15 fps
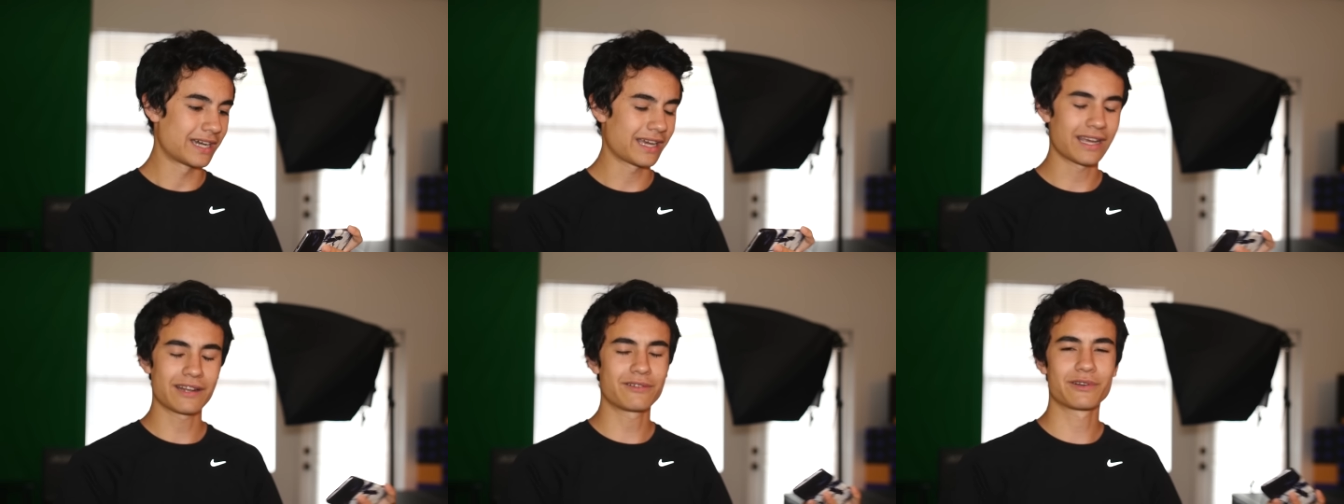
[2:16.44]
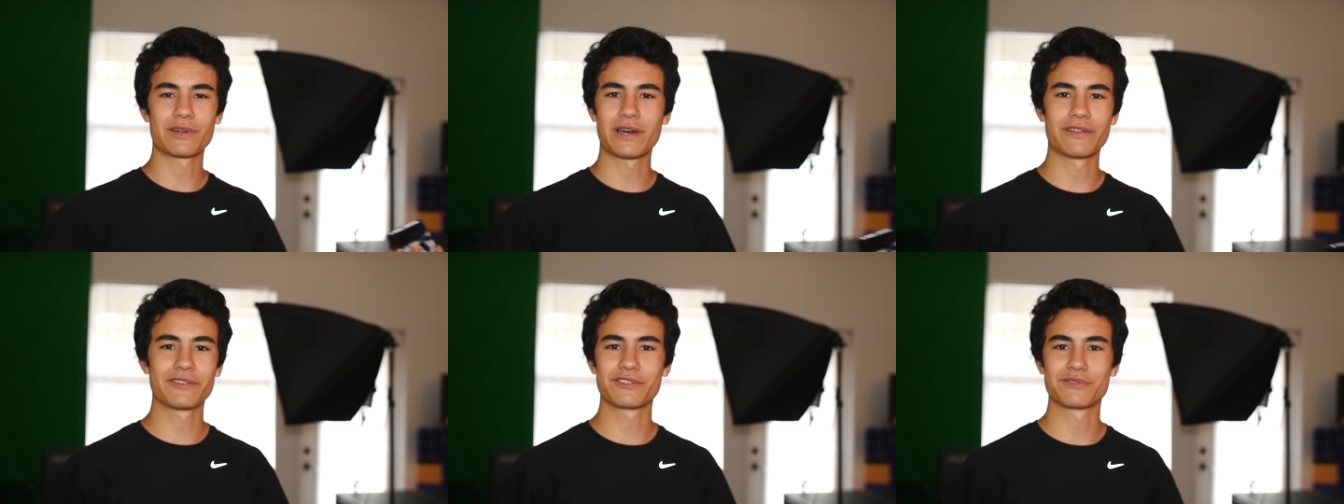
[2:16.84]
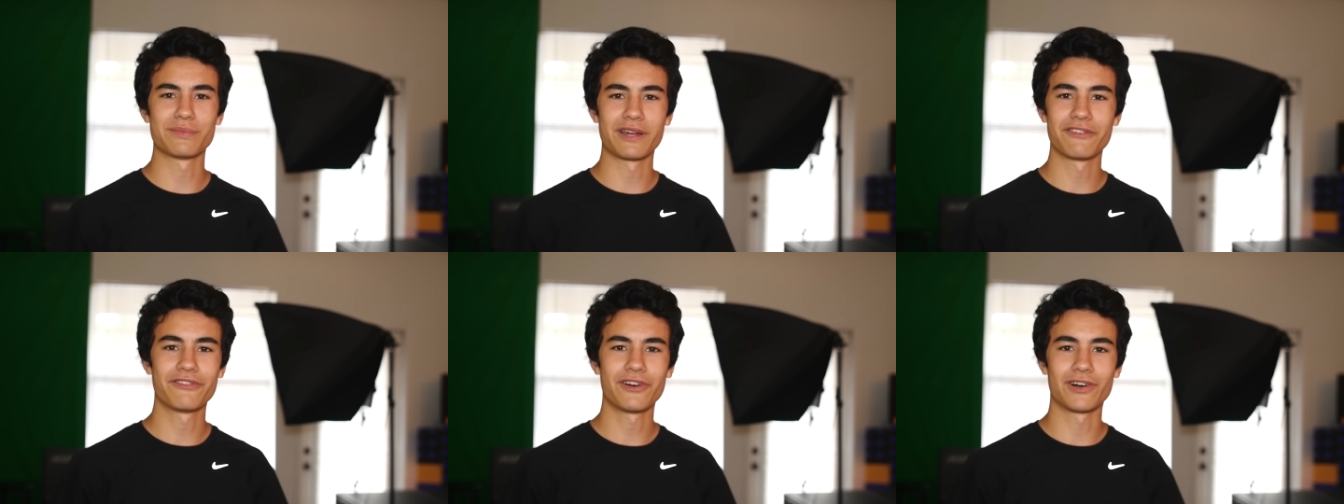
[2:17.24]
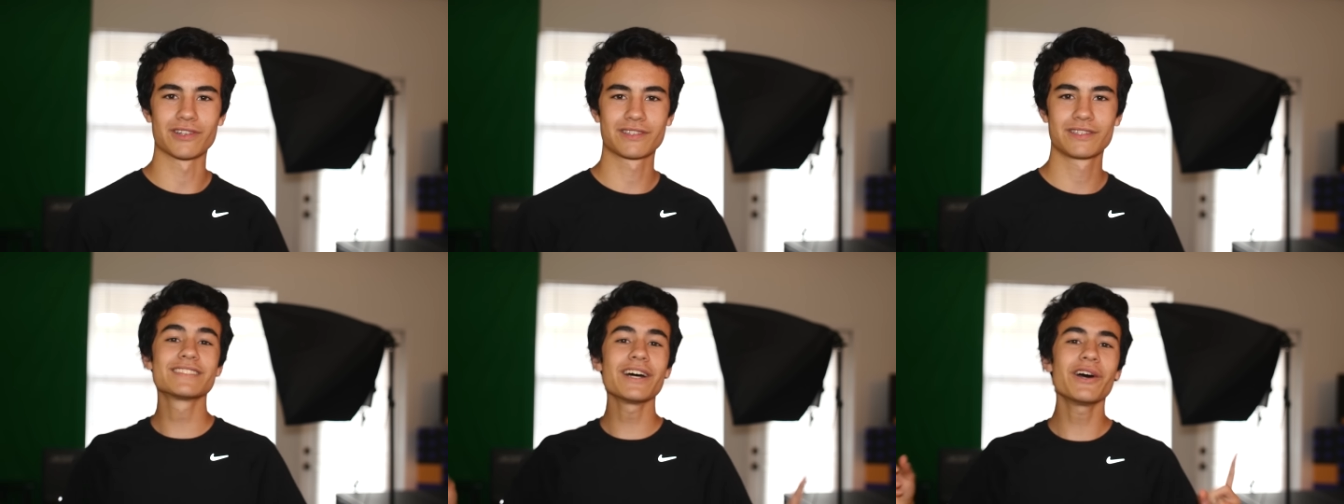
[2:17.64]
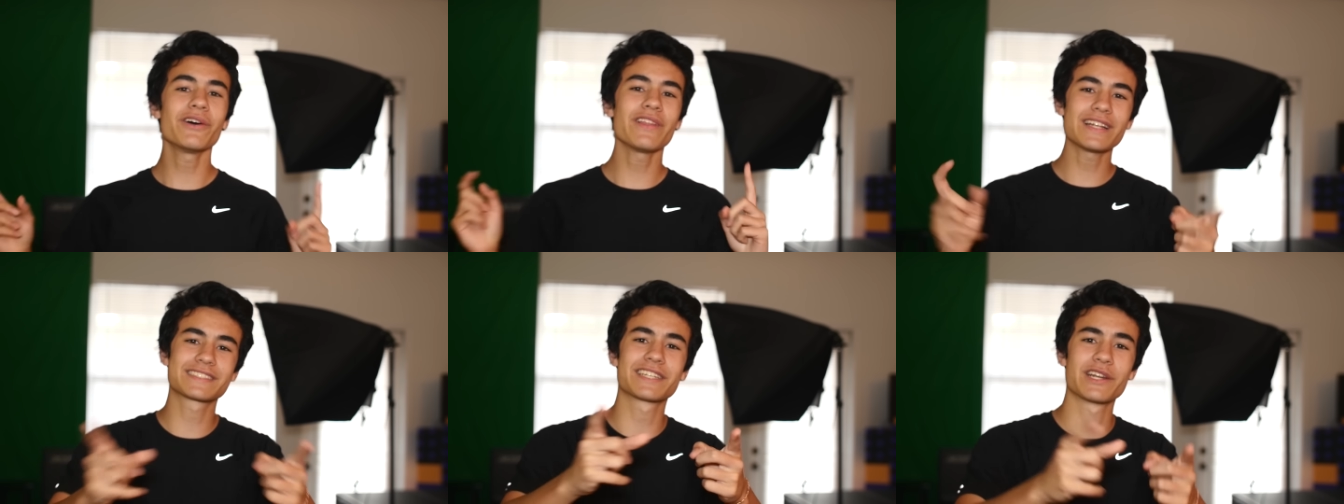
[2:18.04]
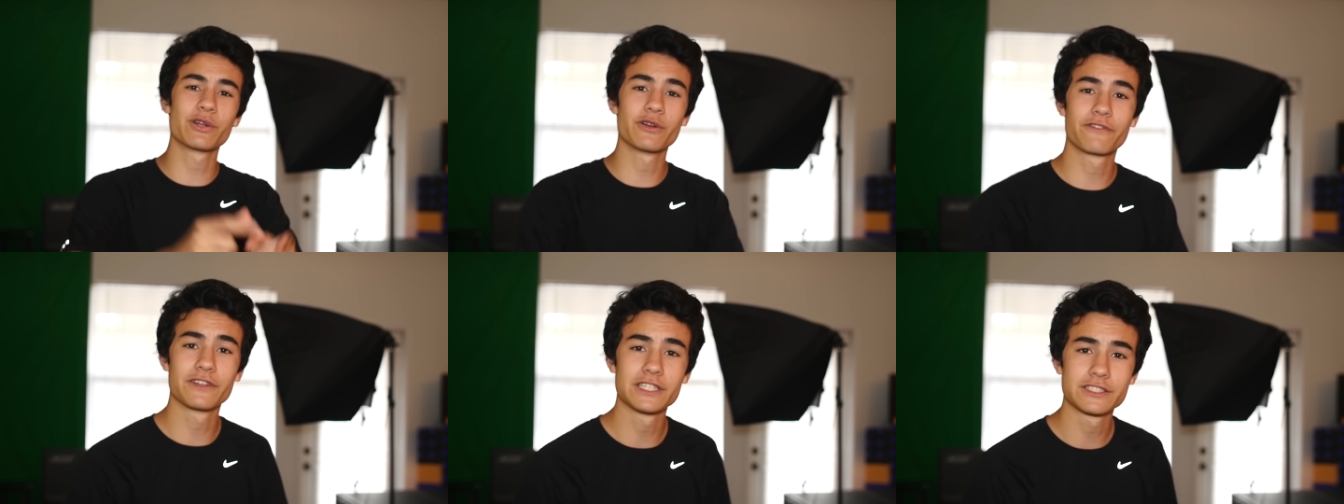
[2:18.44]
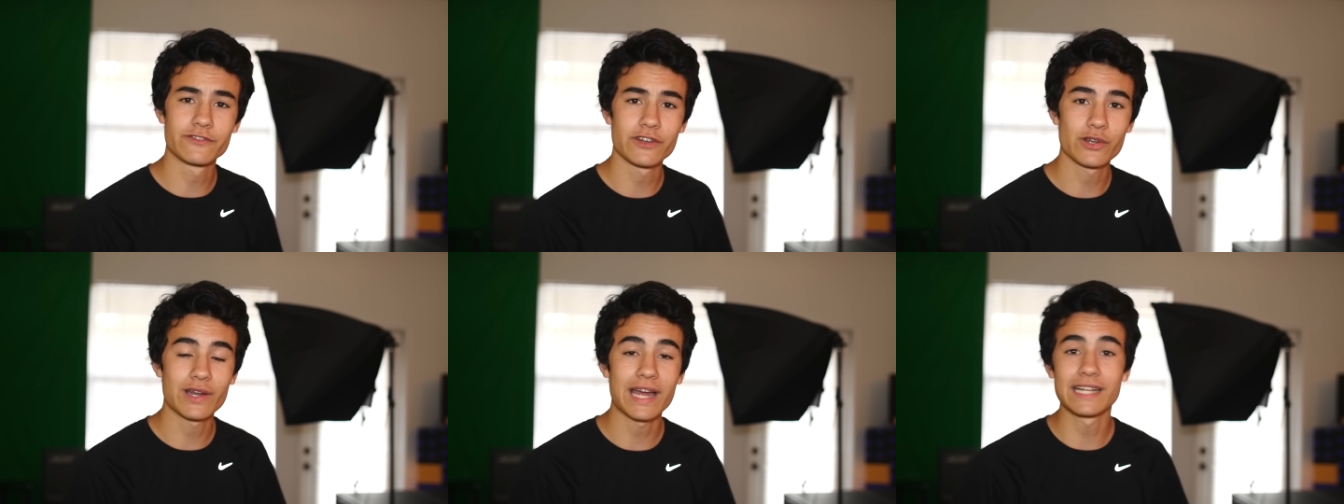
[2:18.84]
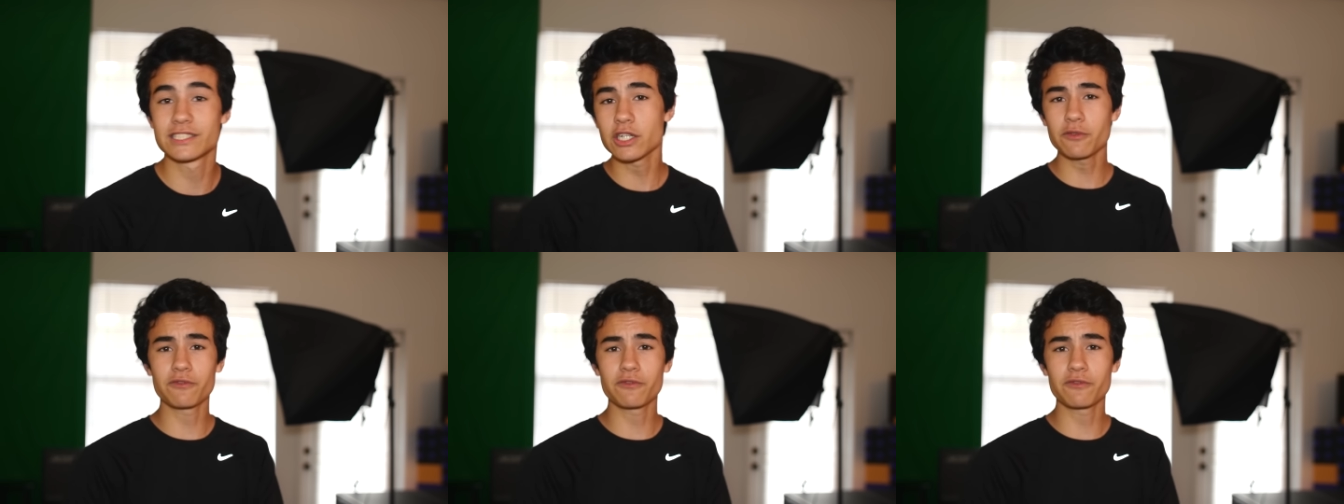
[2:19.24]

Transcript: I don't know how this is my fault. So that's gonna do it for this video, guys.